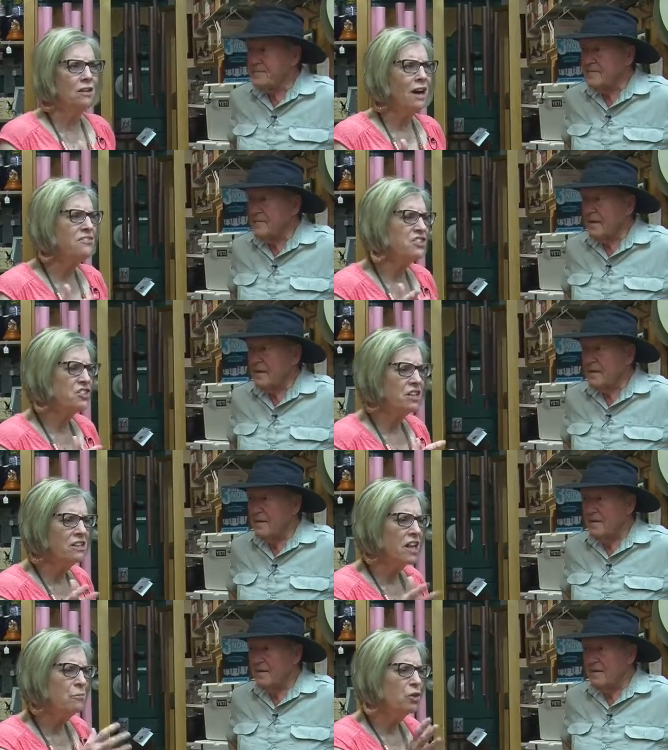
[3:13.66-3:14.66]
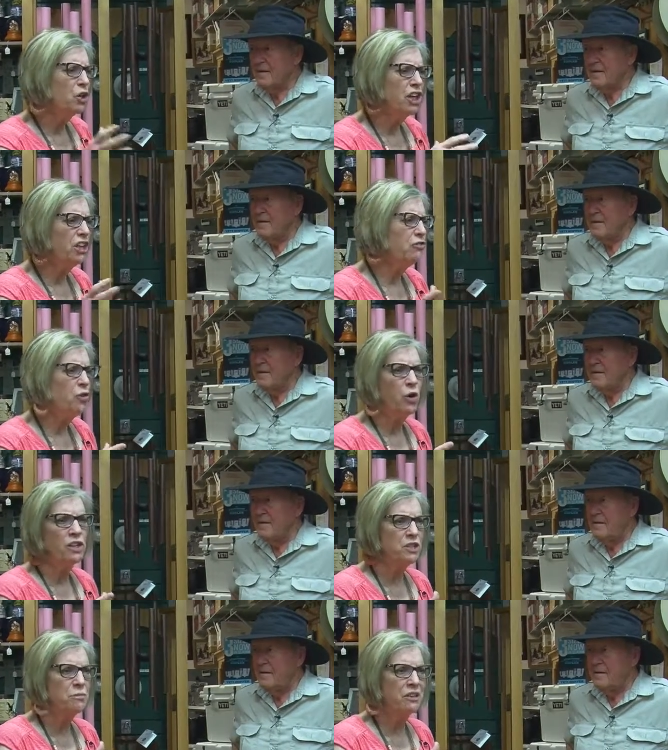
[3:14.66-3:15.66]
Speaker 1: I'm still I'm looking
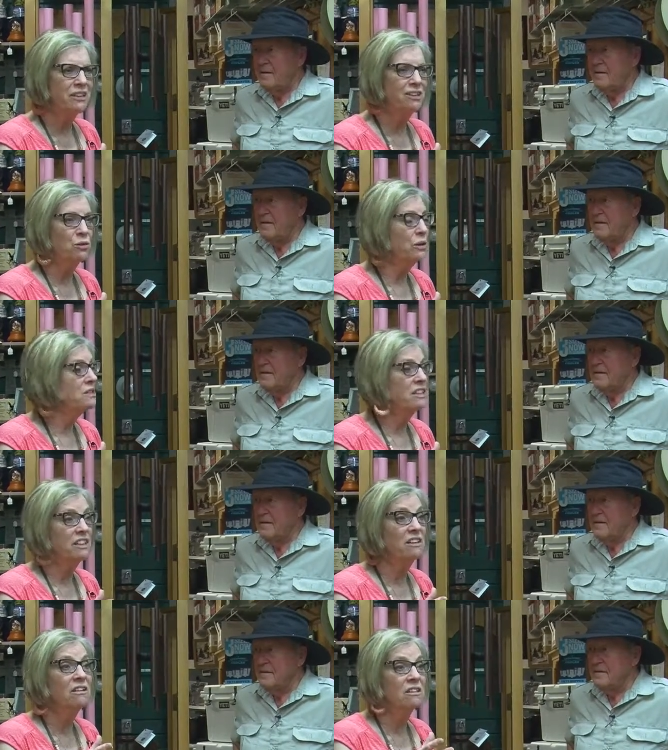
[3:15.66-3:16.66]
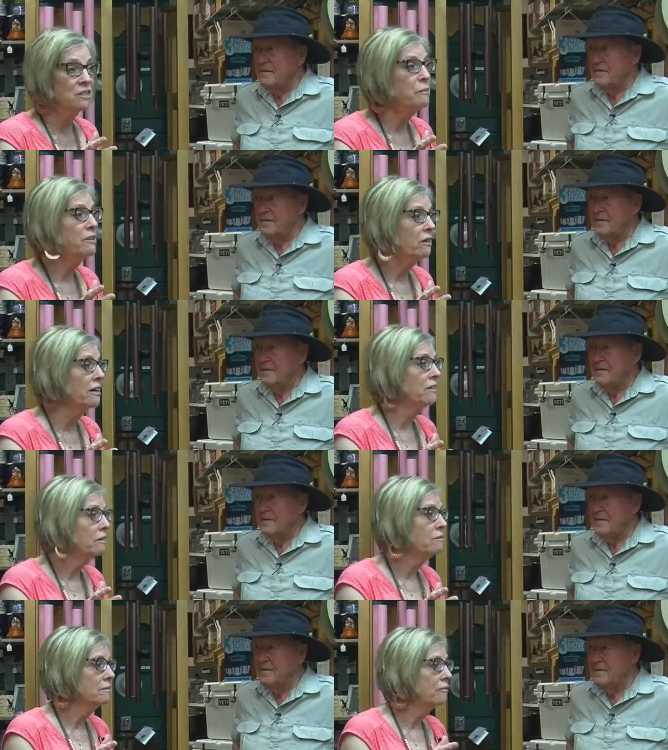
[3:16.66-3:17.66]
for this particular one. It's like no, it's been gone
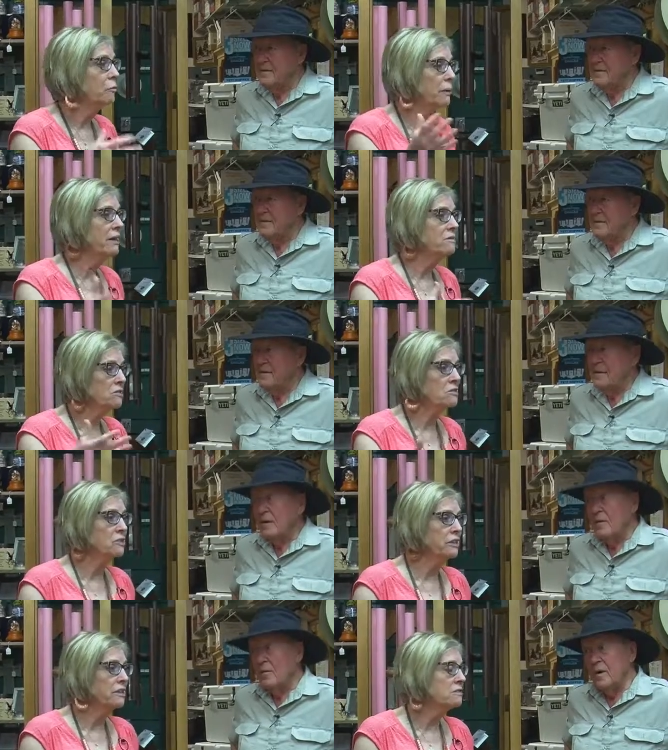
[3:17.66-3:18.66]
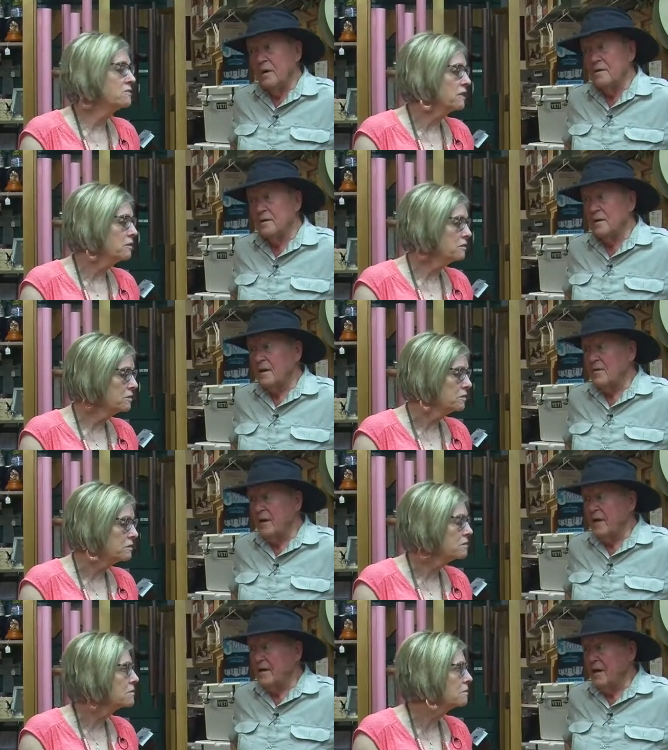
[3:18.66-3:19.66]
now. Everybody yep. else is looking at. Well, look at our
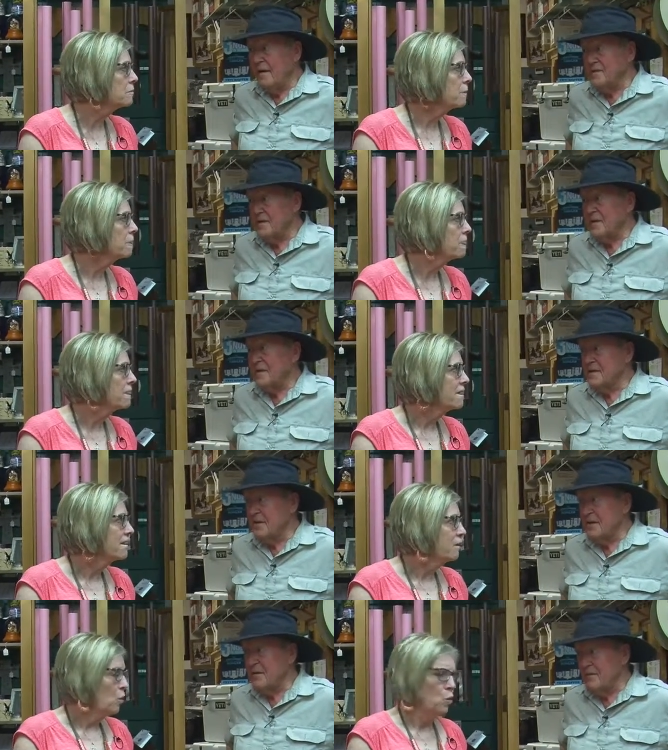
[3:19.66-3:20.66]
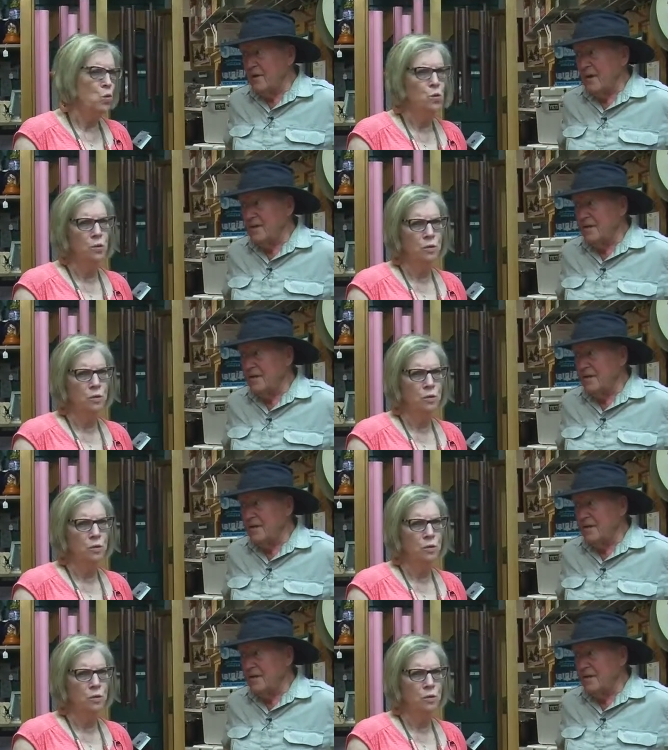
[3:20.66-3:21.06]
Speaker 2: ratty so. knives are getting kind of ratty.